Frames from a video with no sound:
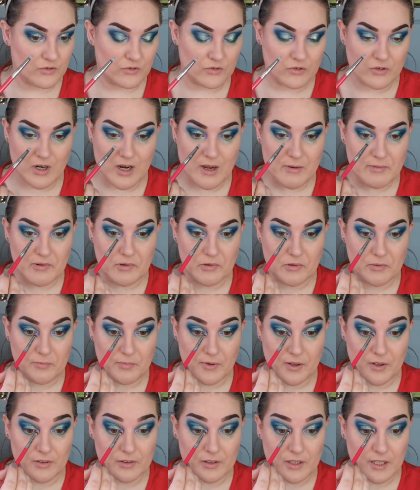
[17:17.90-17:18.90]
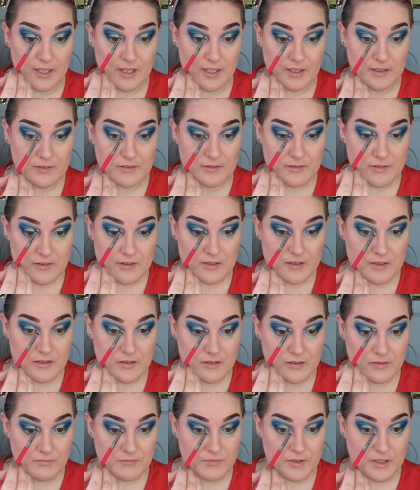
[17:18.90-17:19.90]
grab it with both hands,
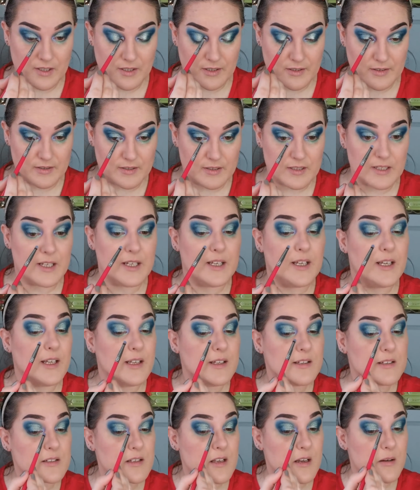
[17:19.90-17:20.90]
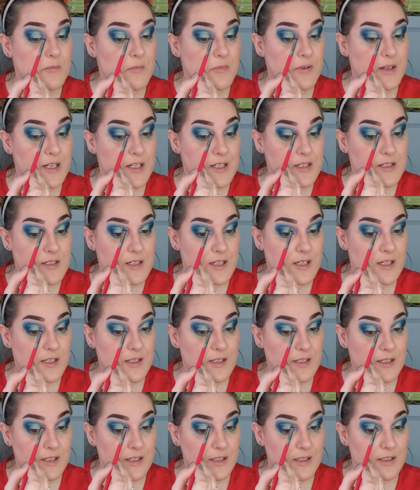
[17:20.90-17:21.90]
because it is
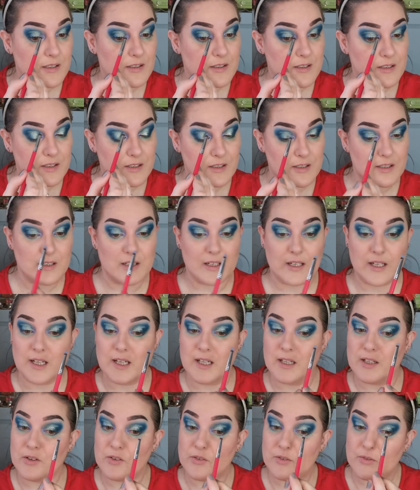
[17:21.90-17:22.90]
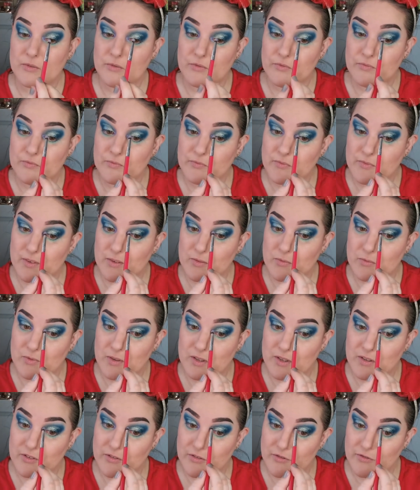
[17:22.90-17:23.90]
amazing and
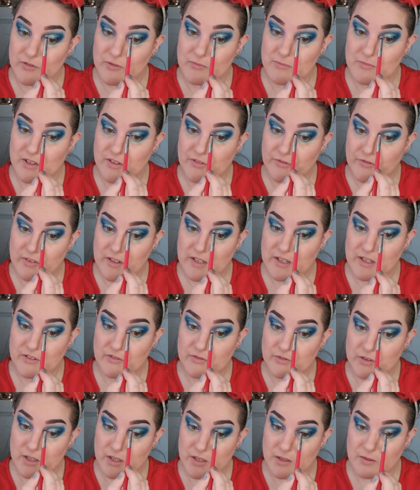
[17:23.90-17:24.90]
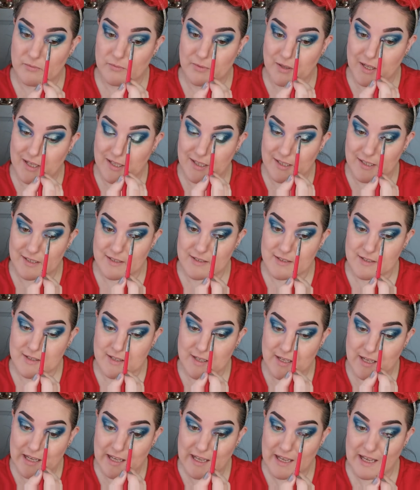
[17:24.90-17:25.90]
one of my favourite palettes
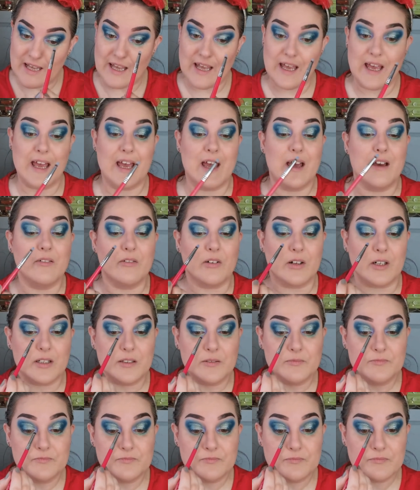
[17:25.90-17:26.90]
ever.